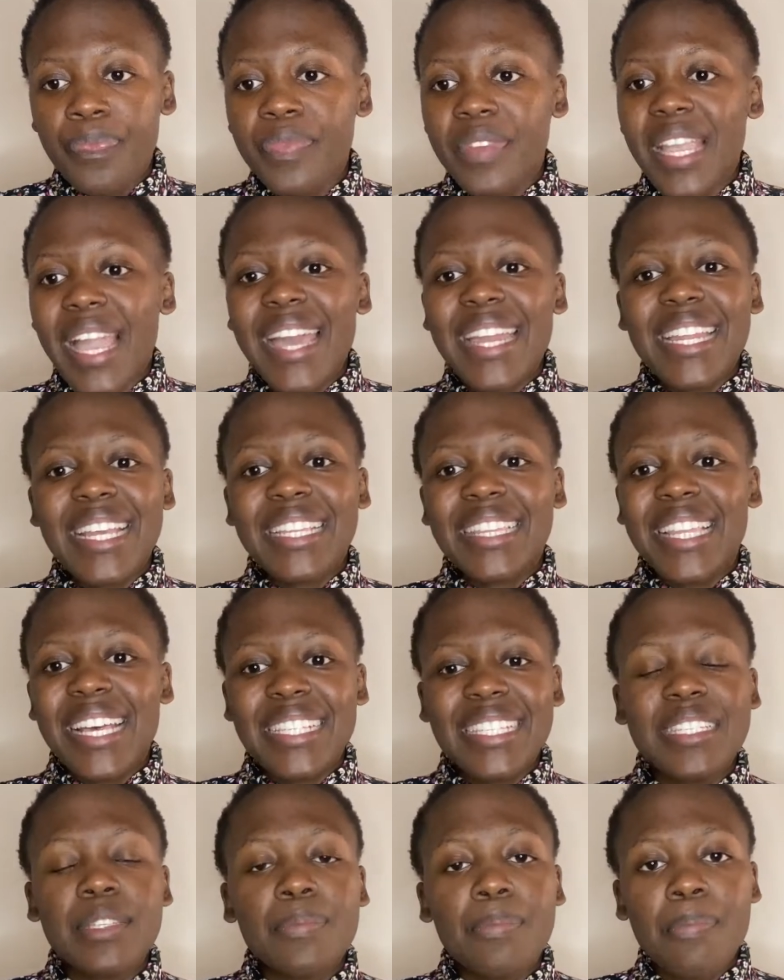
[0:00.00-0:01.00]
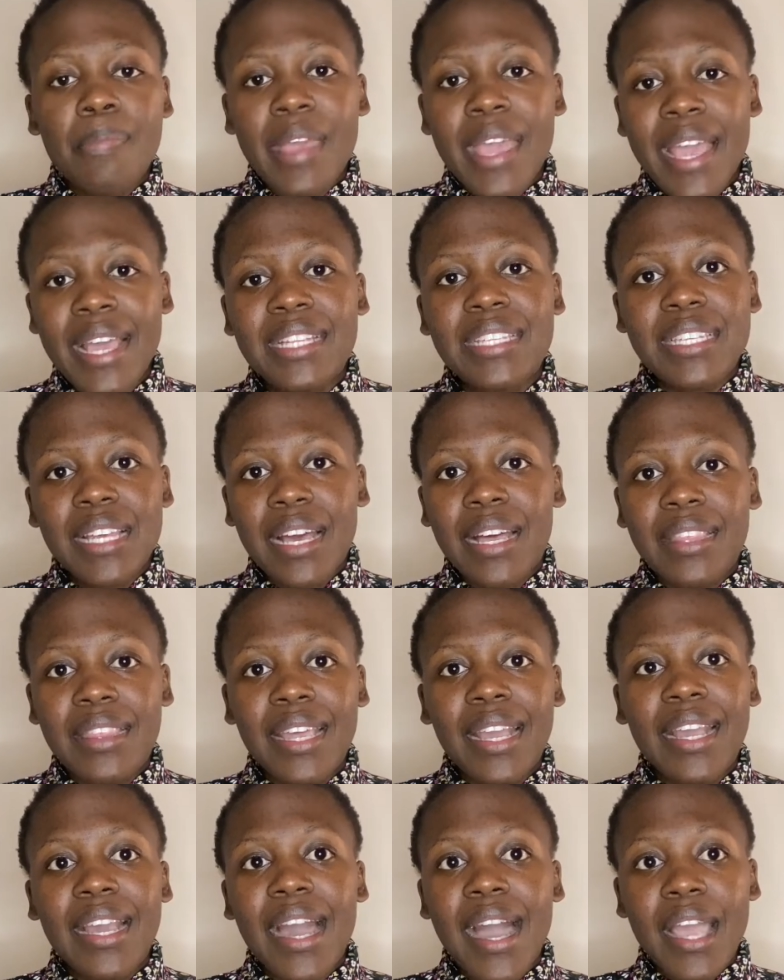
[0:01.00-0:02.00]
And it doesn't matter the
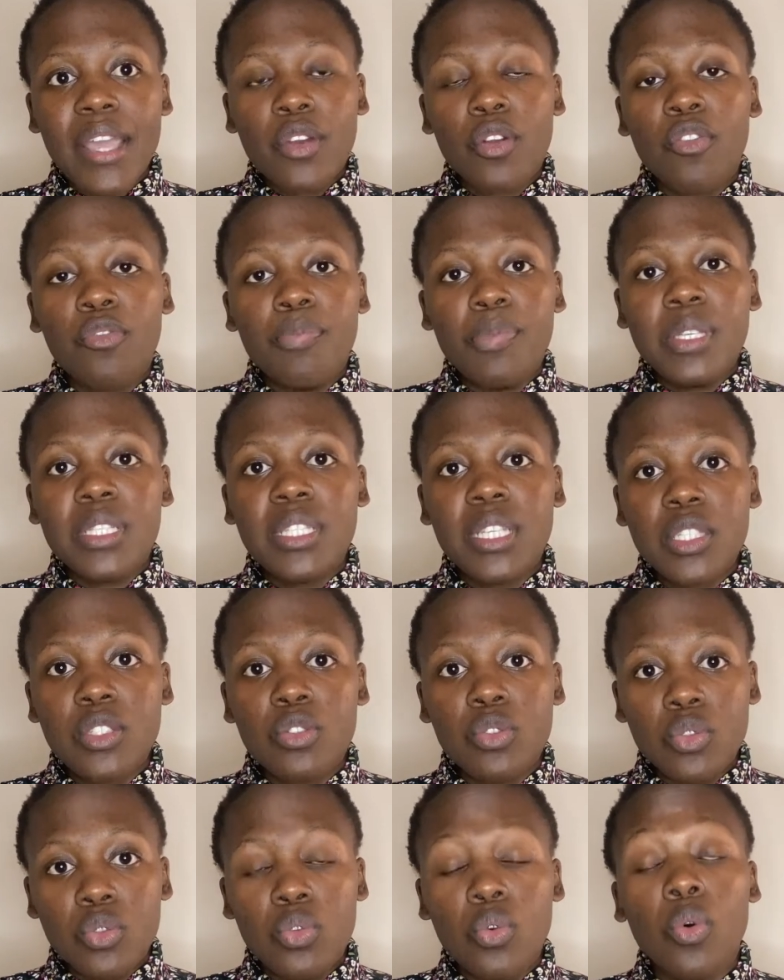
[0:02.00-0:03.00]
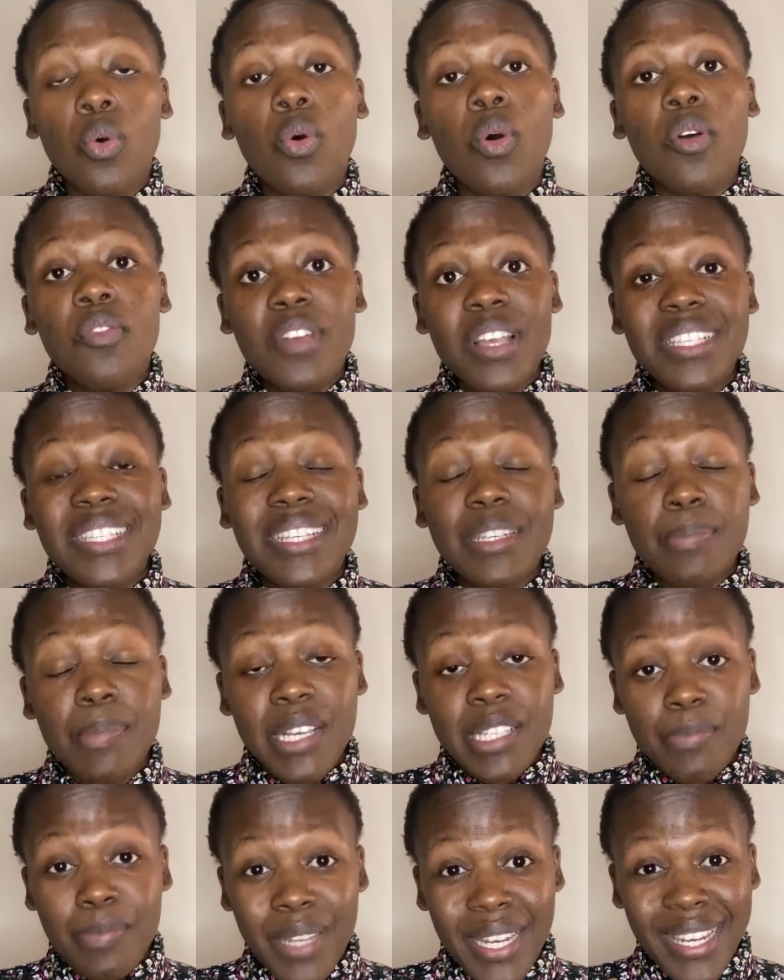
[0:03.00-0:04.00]
kind of business you do. Obviously, it
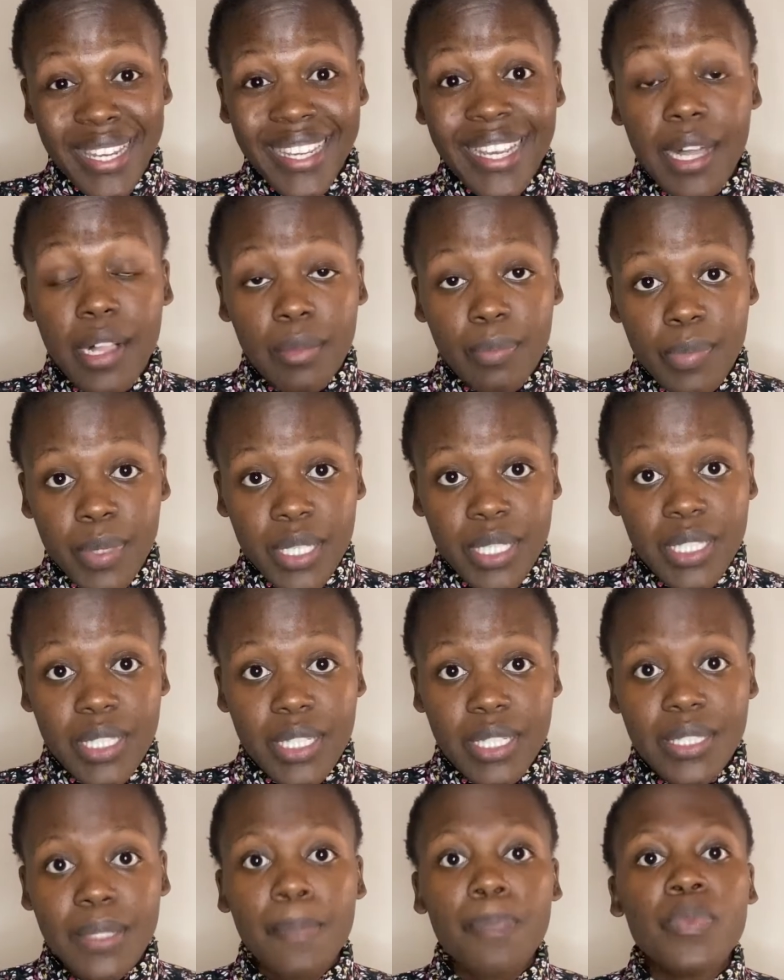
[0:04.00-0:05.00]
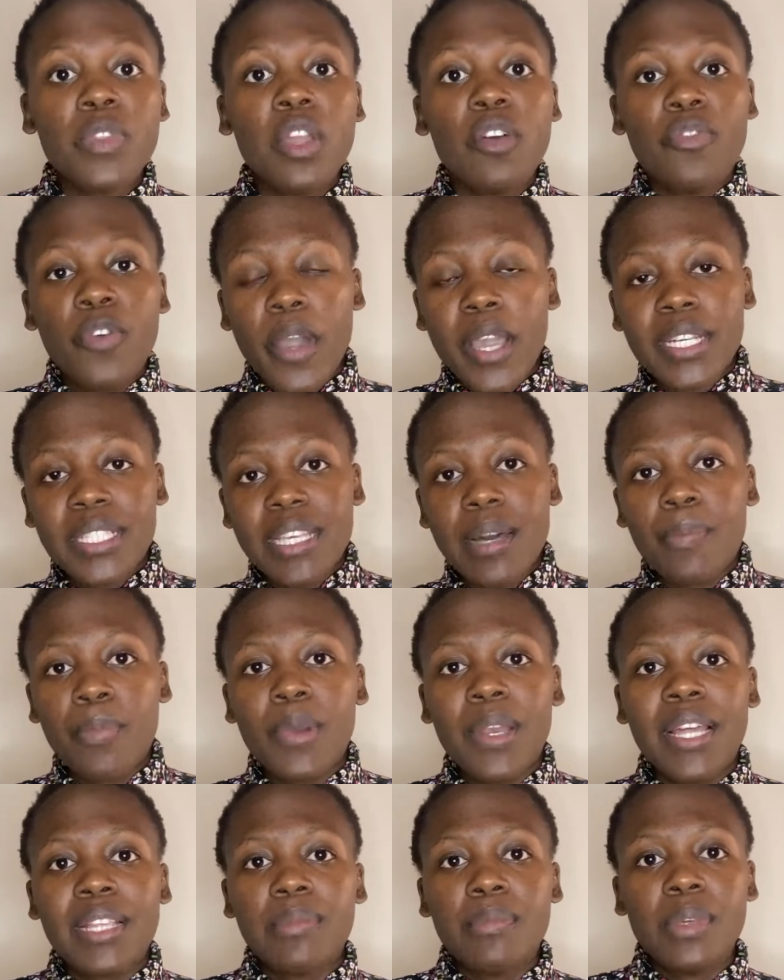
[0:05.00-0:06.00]
must be legal business. For example,
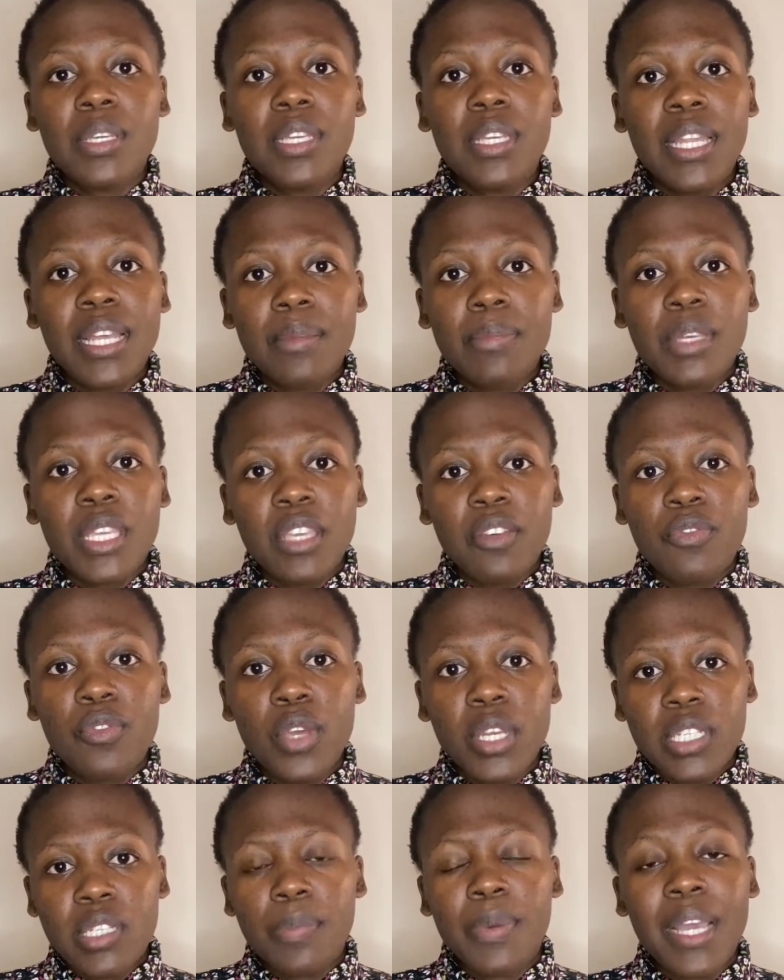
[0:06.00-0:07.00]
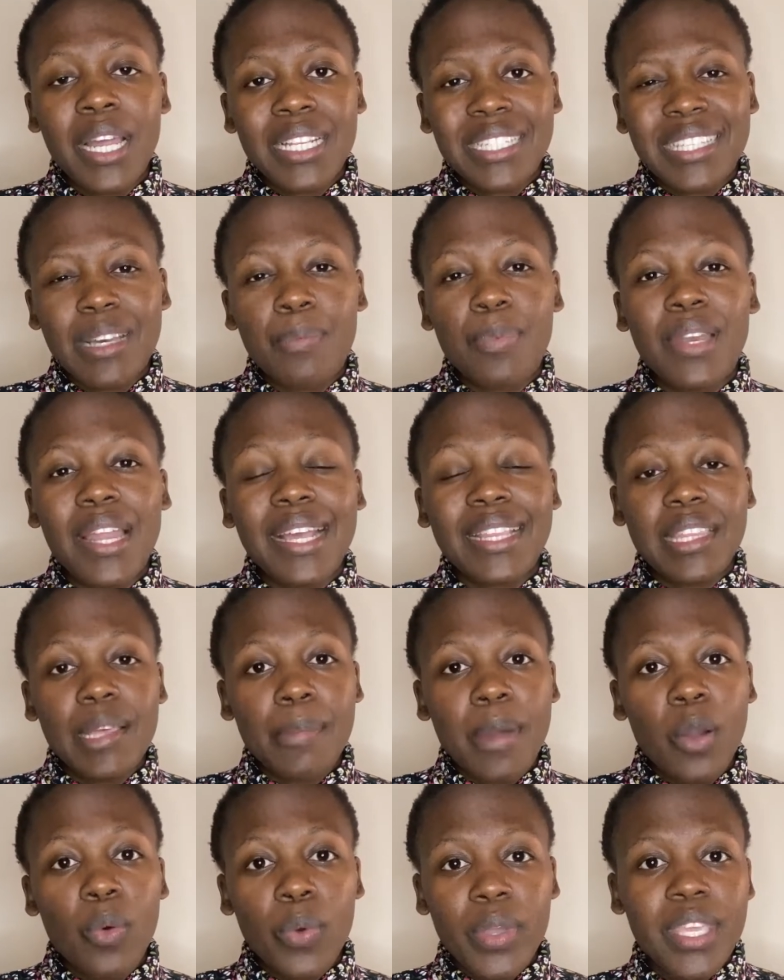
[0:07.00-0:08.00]
let me give you a typical example, like the
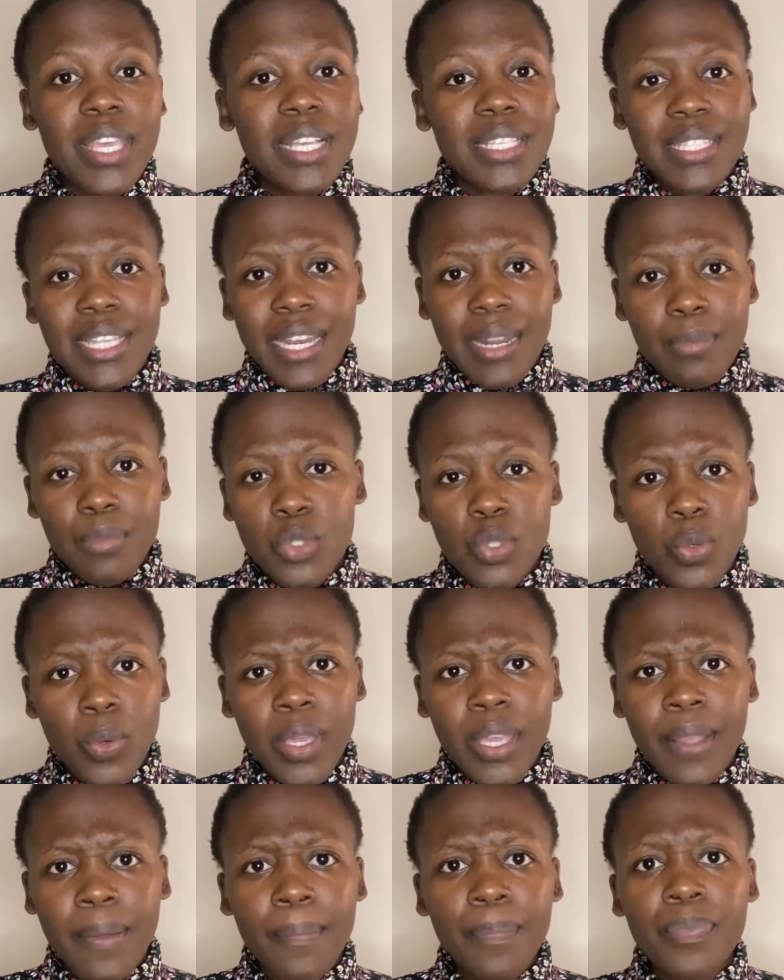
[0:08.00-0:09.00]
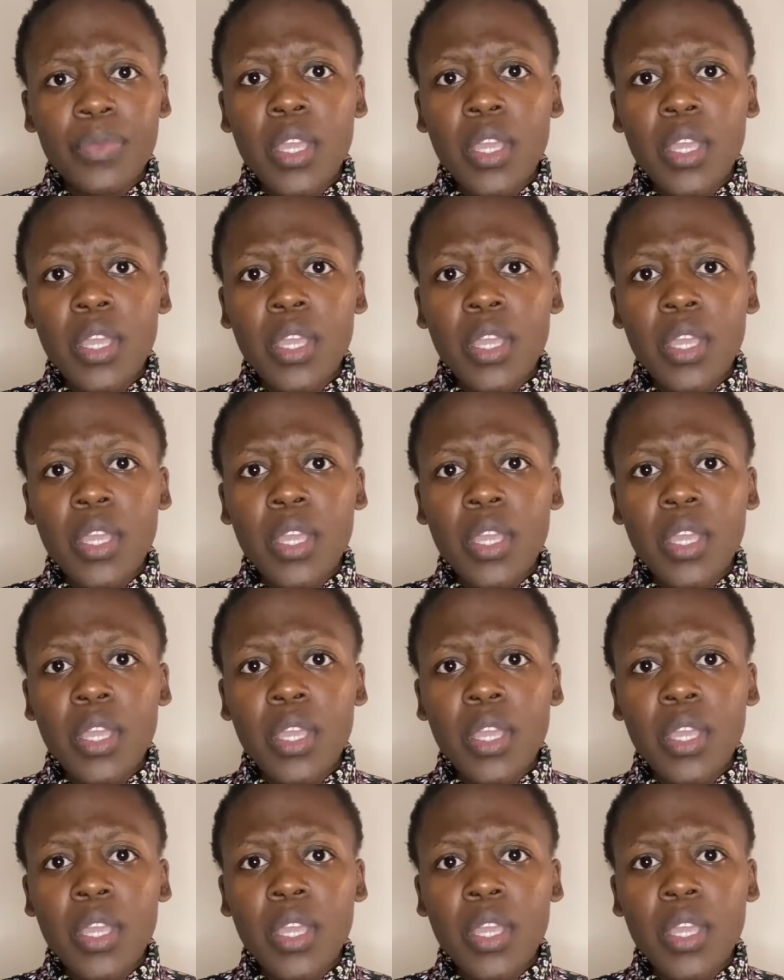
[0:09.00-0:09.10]
magwinyas that I'm doing.